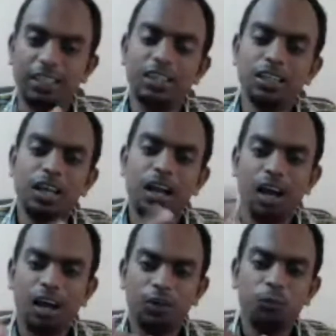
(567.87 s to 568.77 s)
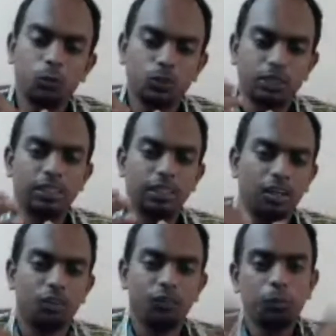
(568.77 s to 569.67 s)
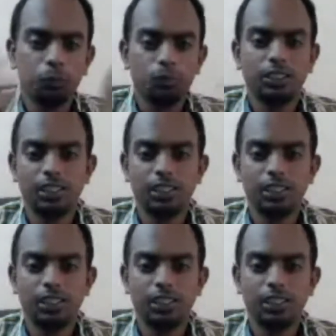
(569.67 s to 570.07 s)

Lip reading: are we posting in